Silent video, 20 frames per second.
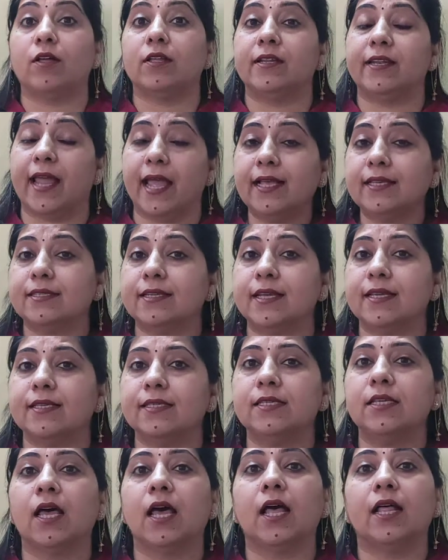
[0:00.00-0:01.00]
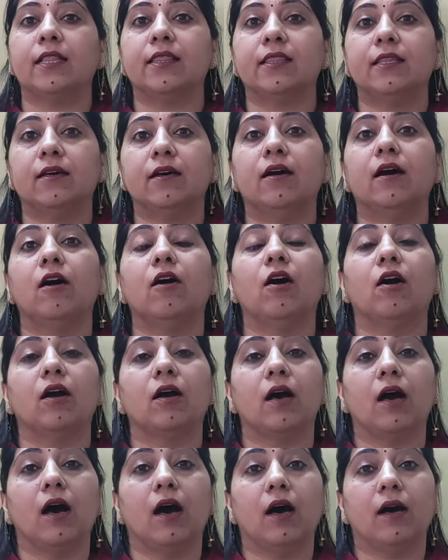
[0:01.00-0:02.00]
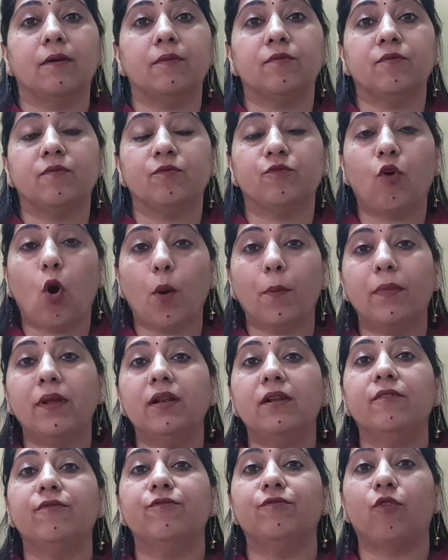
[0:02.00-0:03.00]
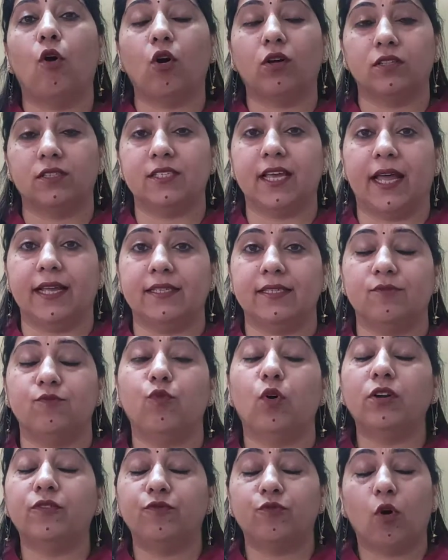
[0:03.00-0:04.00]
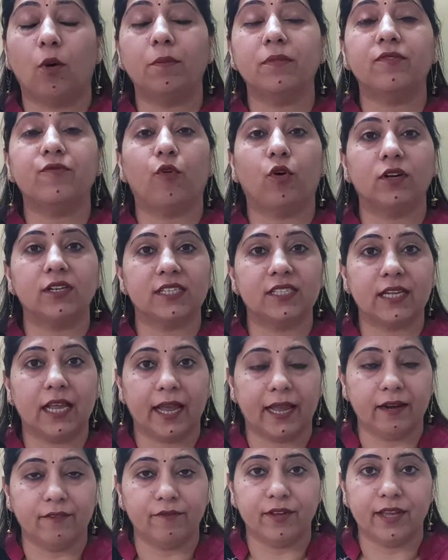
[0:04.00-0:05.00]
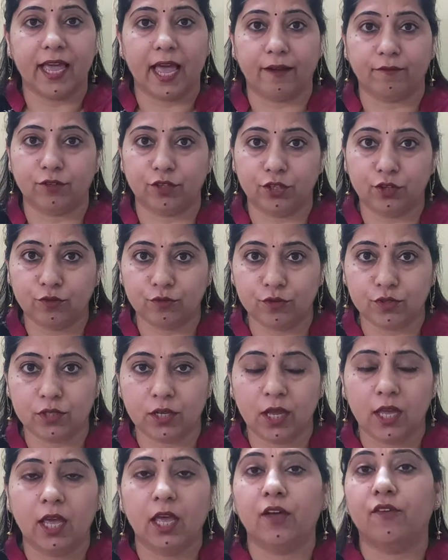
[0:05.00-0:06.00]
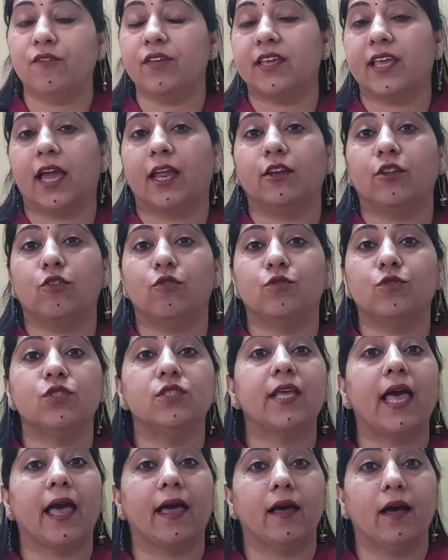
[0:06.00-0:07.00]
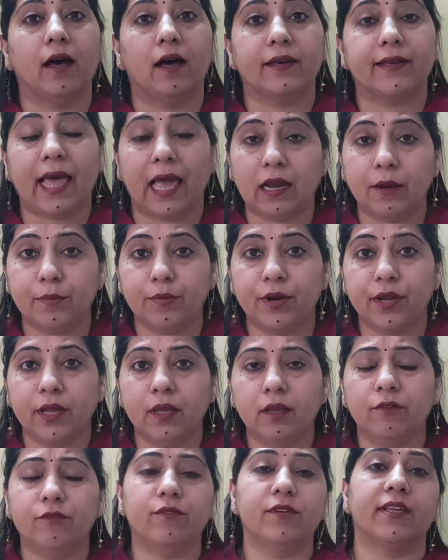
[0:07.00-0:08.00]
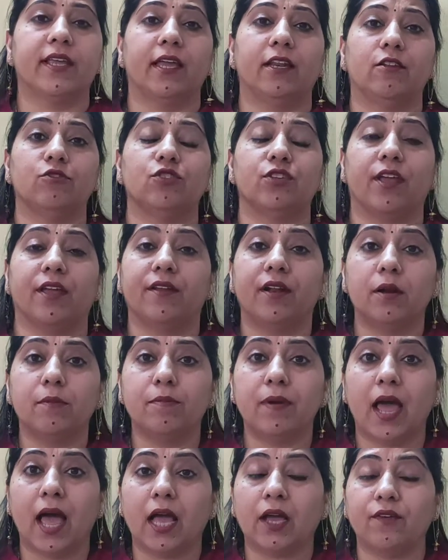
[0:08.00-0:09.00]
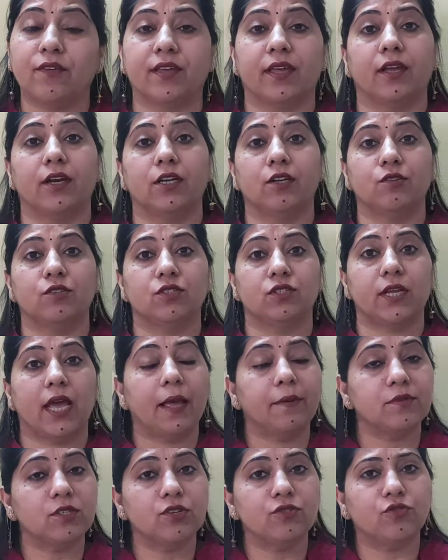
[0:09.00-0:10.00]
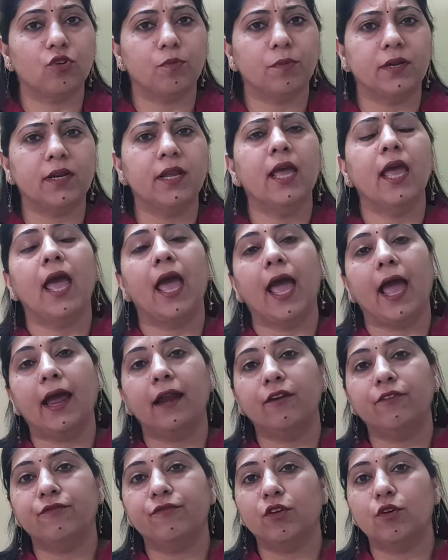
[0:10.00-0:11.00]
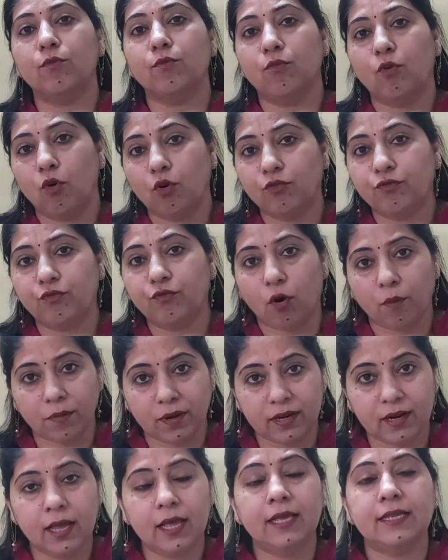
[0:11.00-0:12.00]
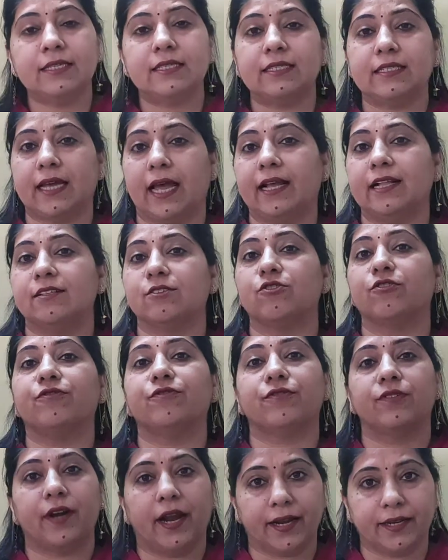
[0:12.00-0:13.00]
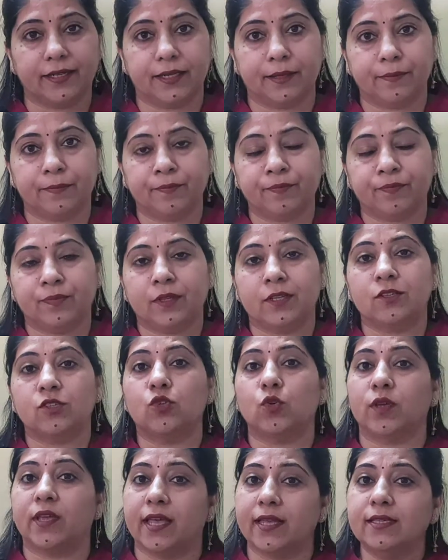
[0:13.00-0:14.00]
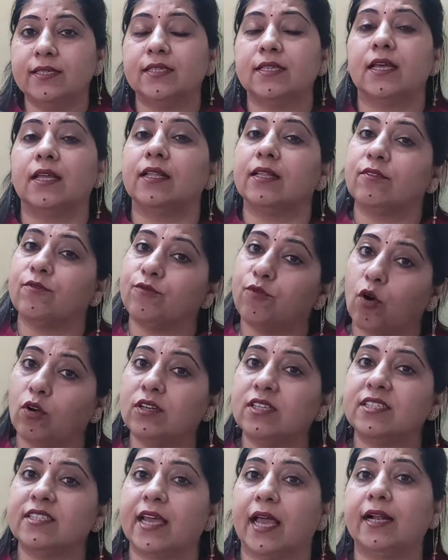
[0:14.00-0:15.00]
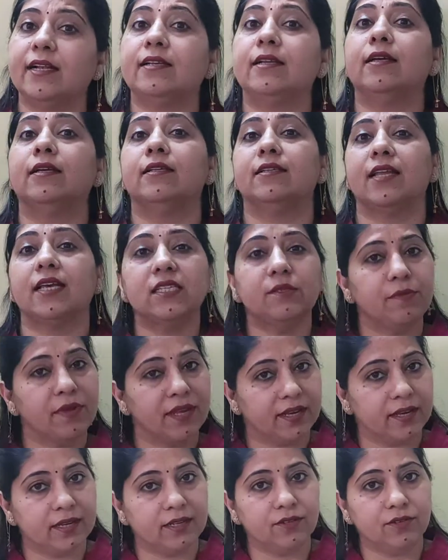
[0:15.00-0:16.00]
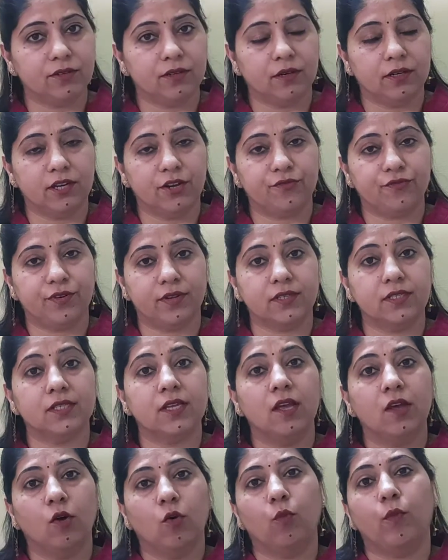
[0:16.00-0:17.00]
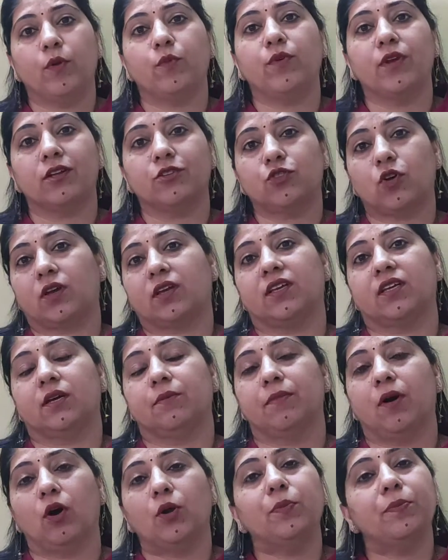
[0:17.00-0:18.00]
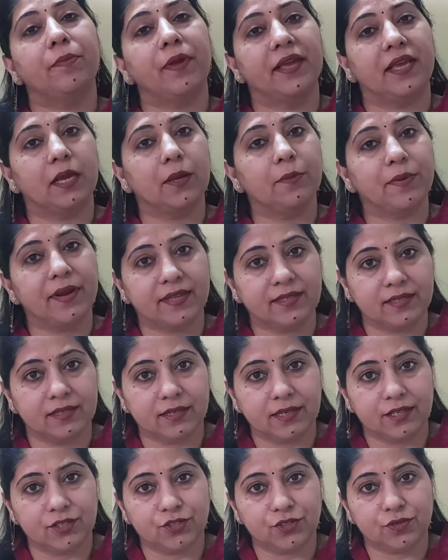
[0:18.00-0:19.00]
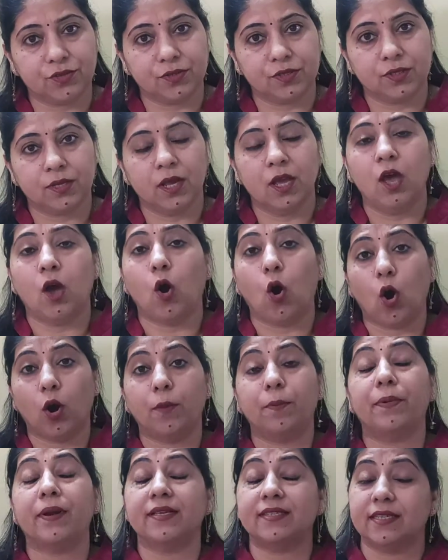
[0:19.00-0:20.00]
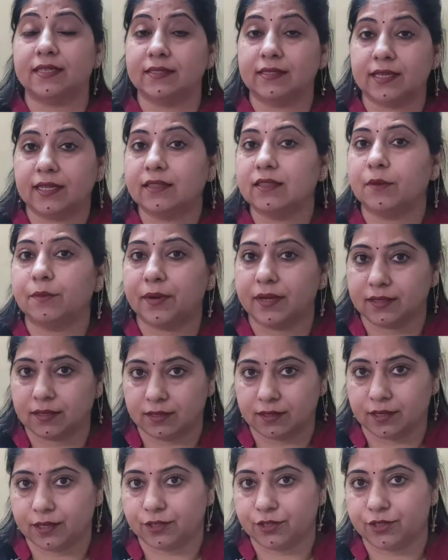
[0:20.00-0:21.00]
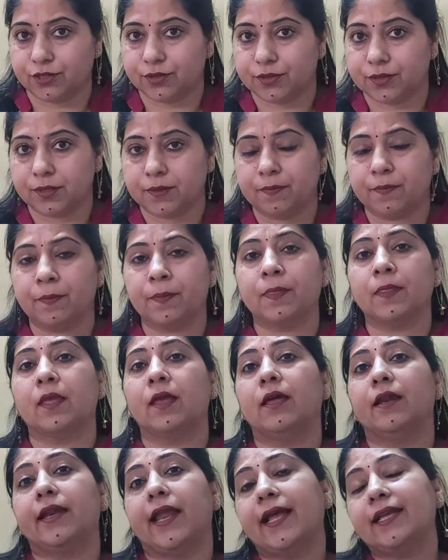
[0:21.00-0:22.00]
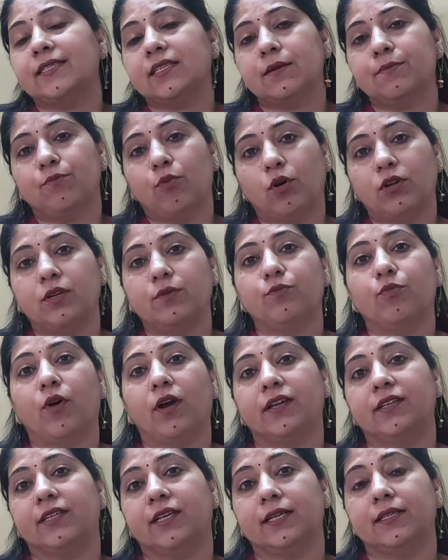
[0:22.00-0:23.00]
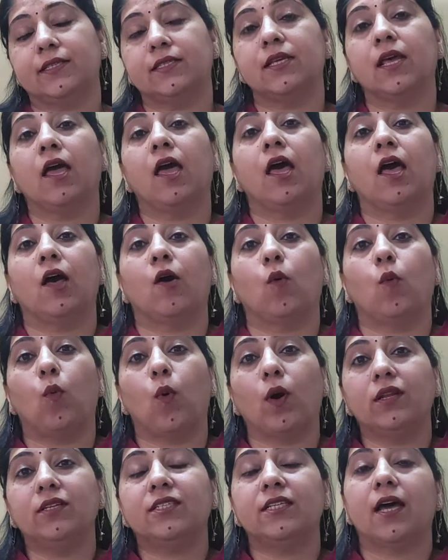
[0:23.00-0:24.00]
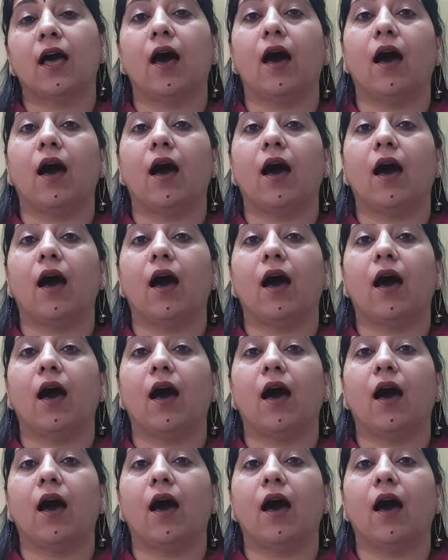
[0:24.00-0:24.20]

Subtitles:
Next is the formal font size. What formal font style we have to use? We can use calligraphy, we can use Arial Black, we can use Times New Roman, and a few more formal styles of writing. So yes, font style does make a difference when we are talking about making presentations or presenting the presentations. Next important point is what